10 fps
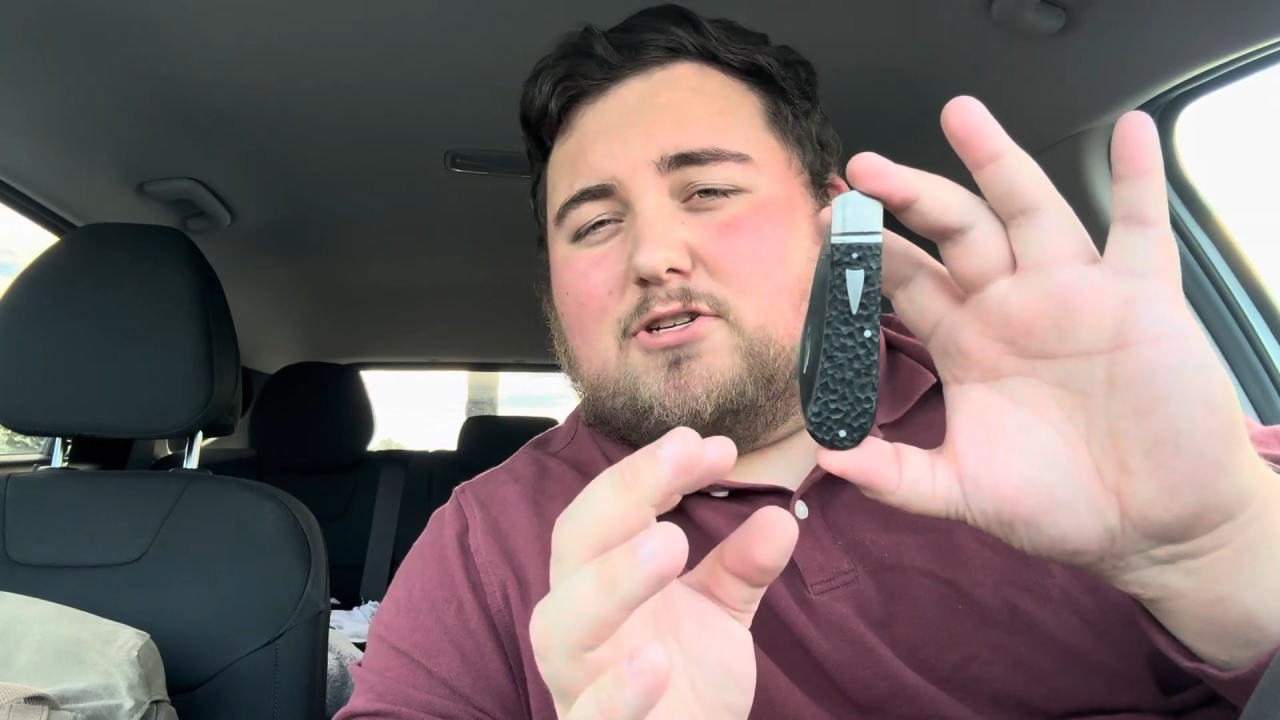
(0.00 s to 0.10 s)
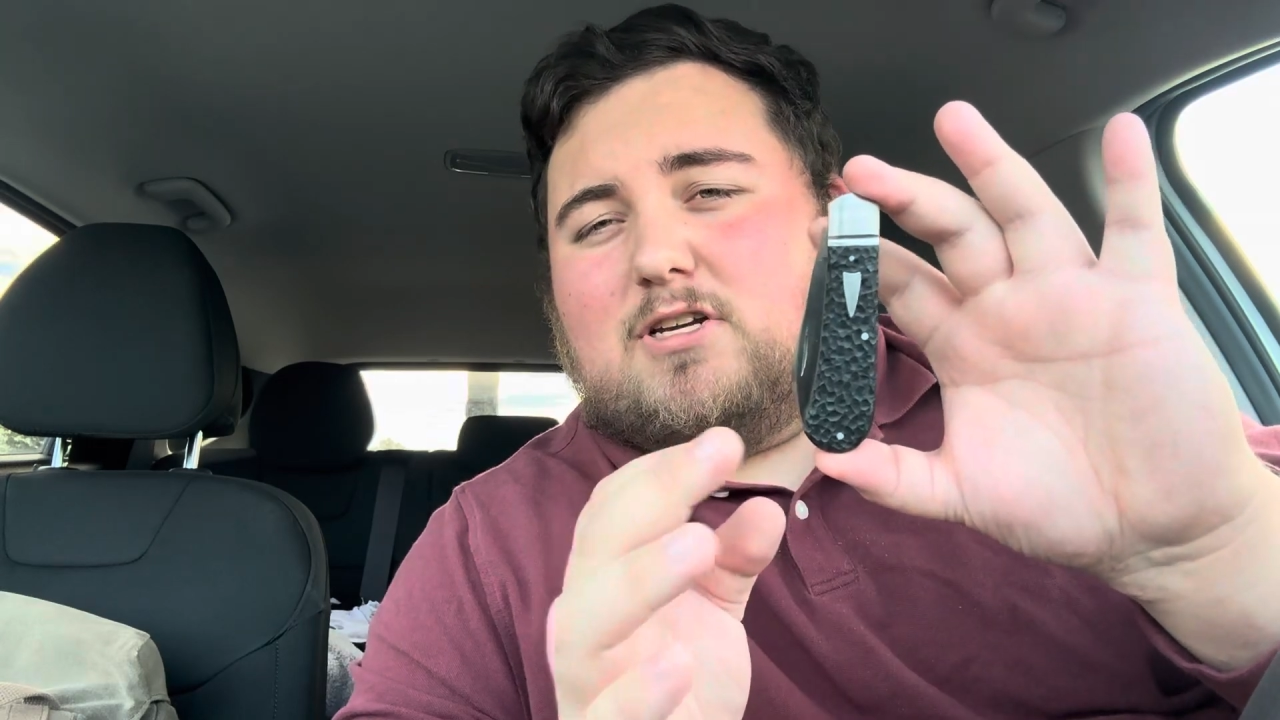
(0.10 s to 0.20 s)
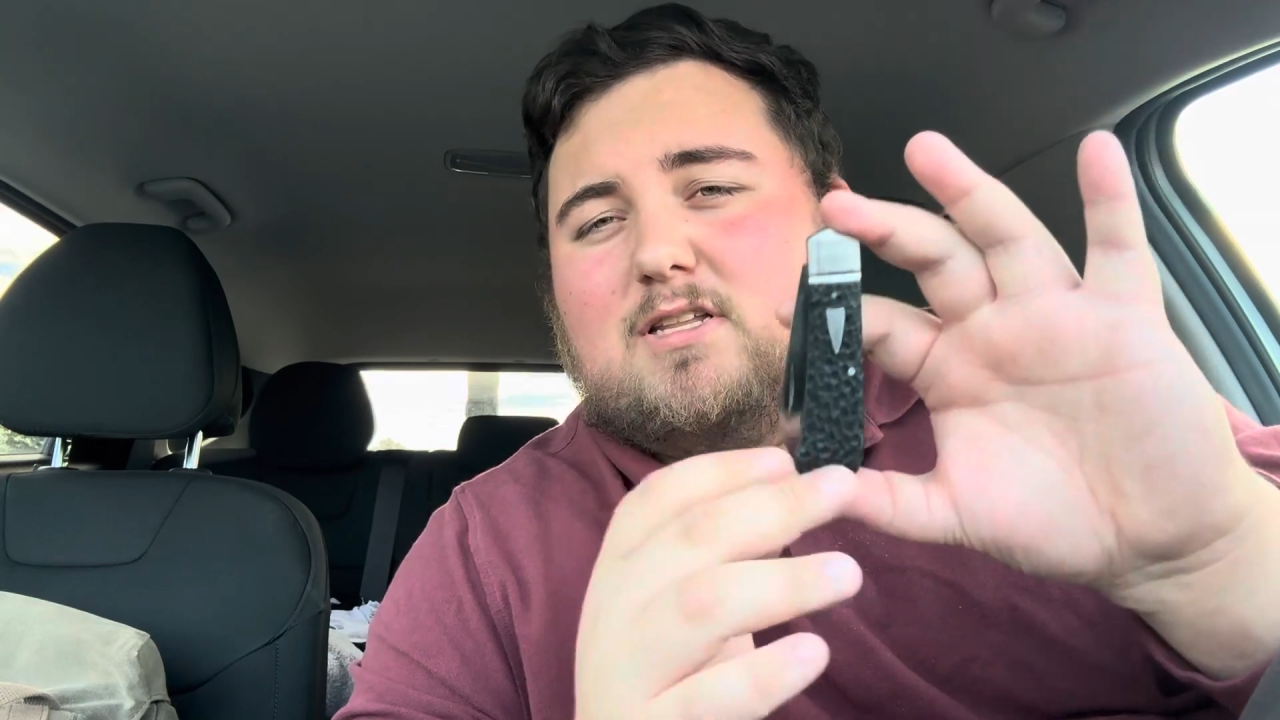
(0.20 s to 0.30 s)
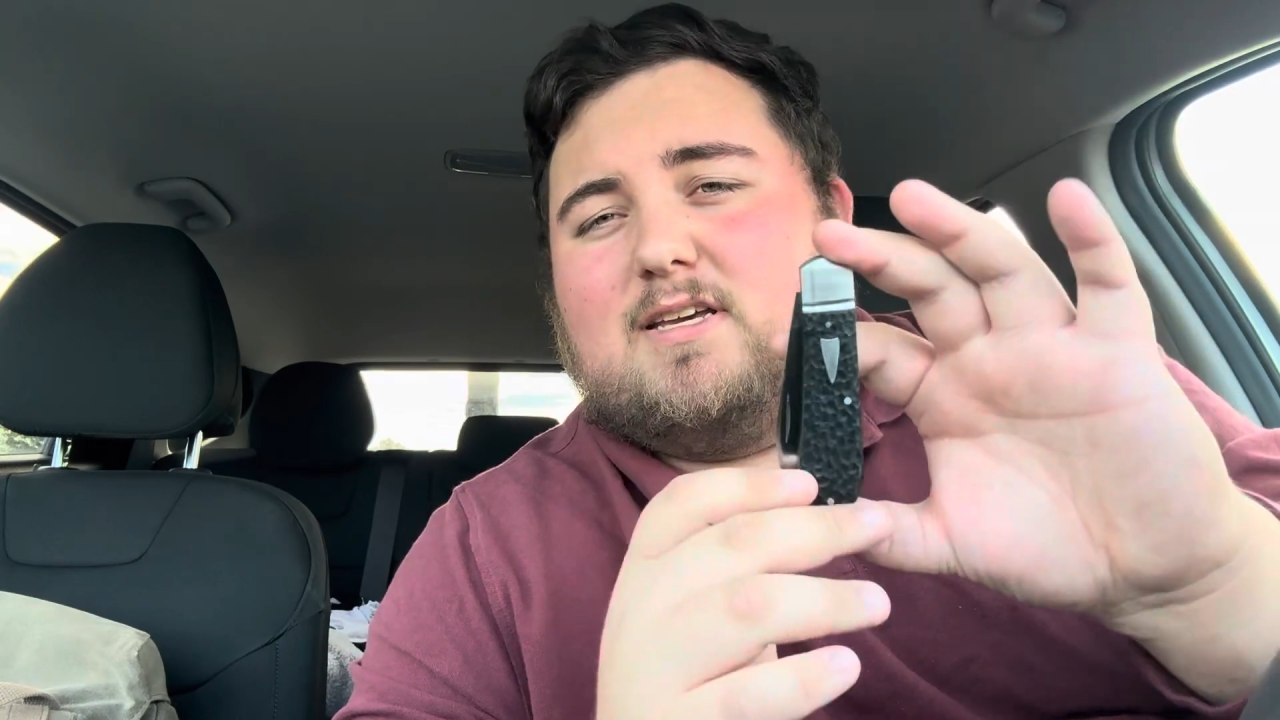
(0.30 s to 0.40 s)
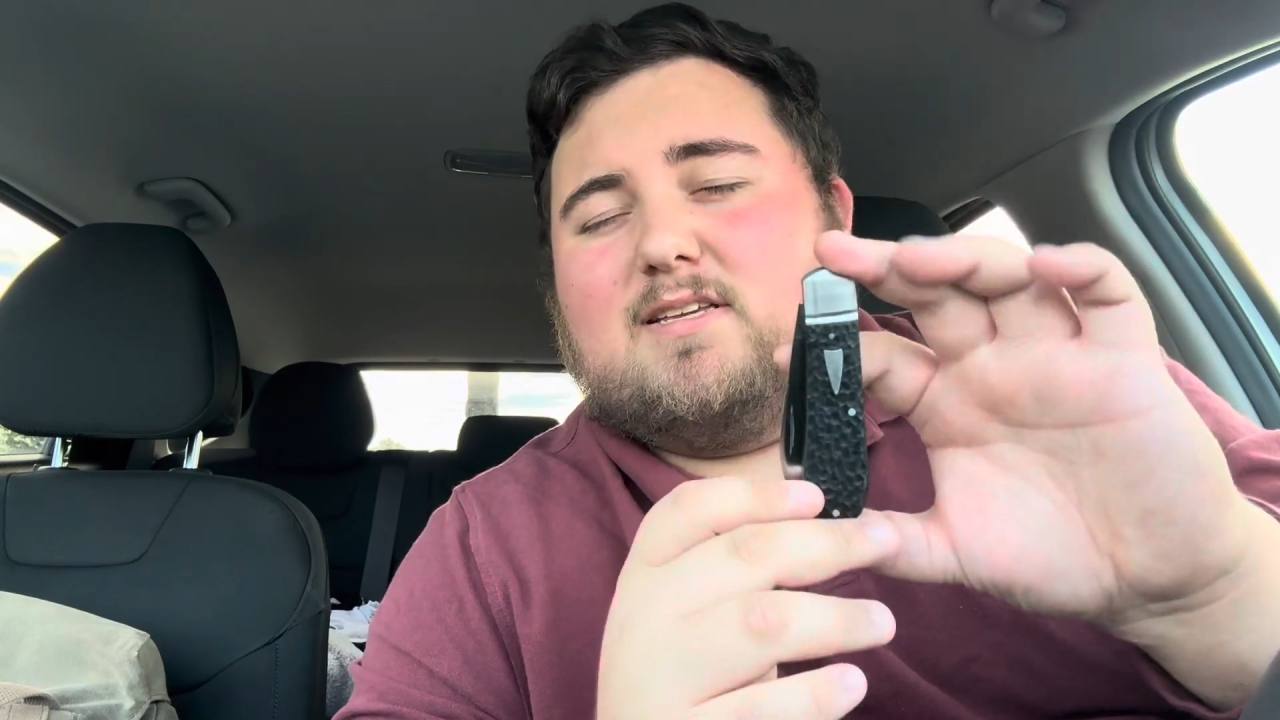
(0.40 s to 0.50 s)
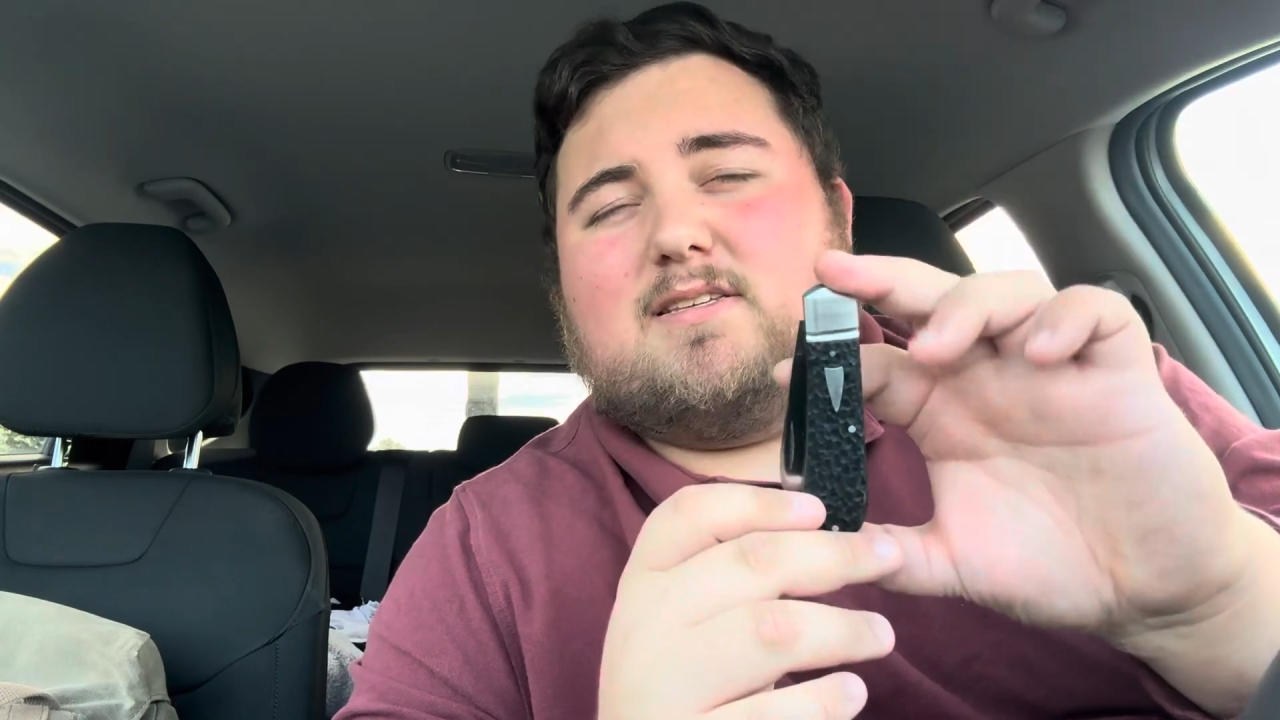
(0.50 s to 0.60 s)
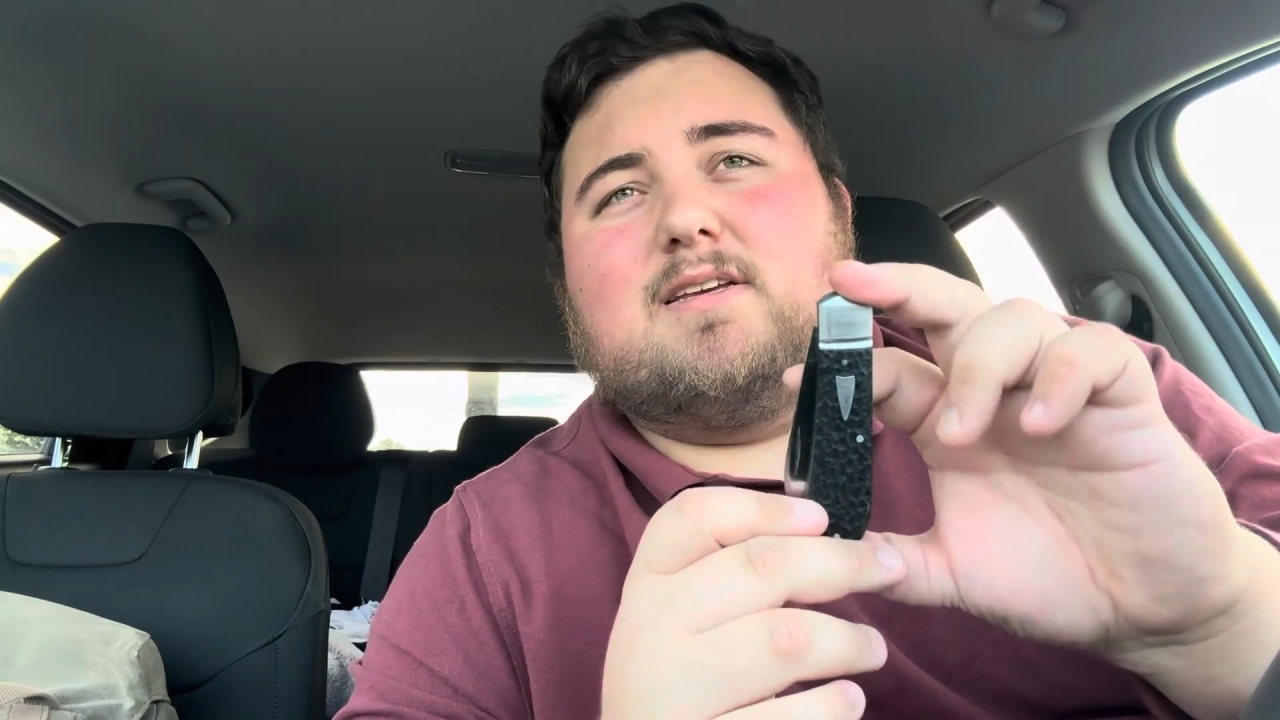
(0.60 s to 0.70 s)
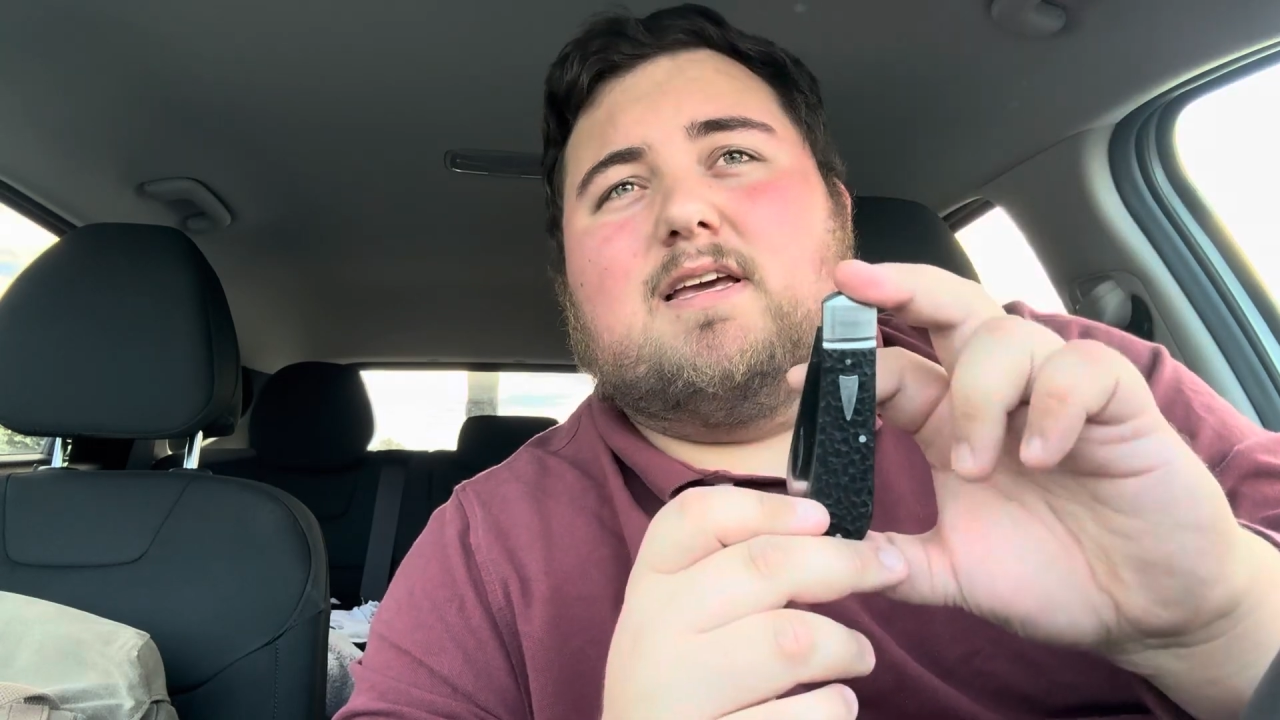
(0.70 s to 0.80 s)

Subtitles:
into these,